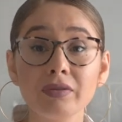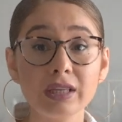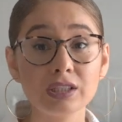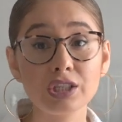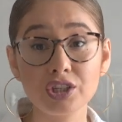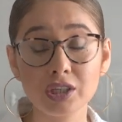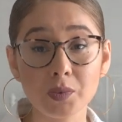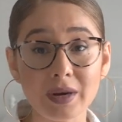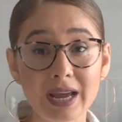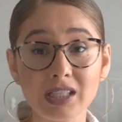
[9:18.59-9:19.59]
This is
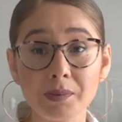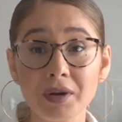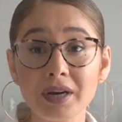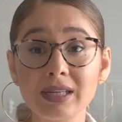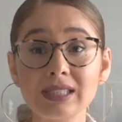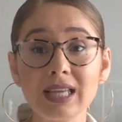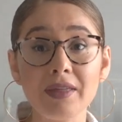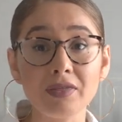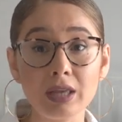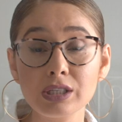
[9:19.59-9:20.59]
just what I experienced,
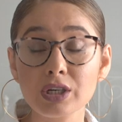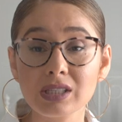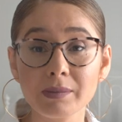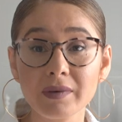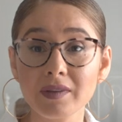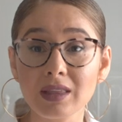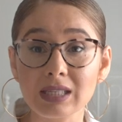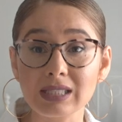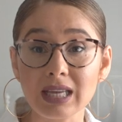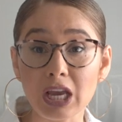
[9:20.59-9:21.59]
and these are some of the
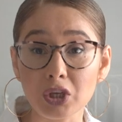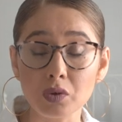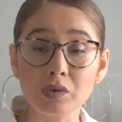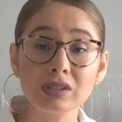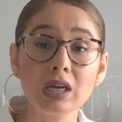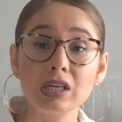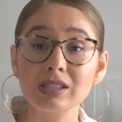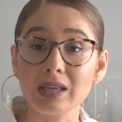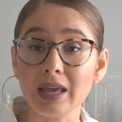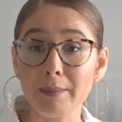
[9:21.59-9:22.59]
things that I used
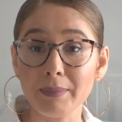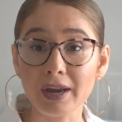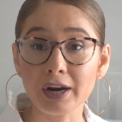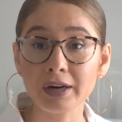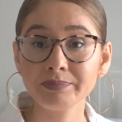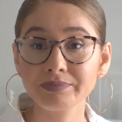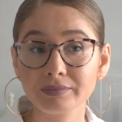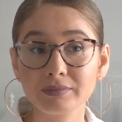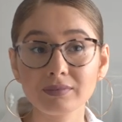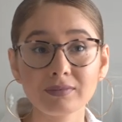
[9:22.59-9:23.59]
to get better,
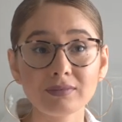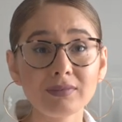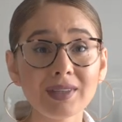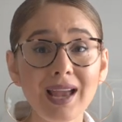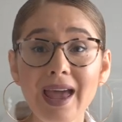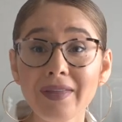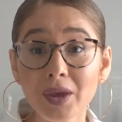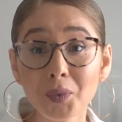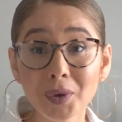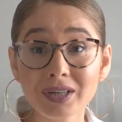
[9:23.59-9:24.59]
and
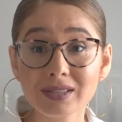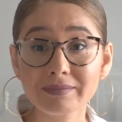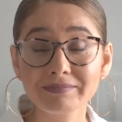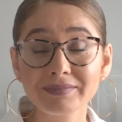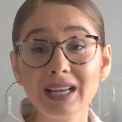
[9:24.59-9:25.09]
they worked.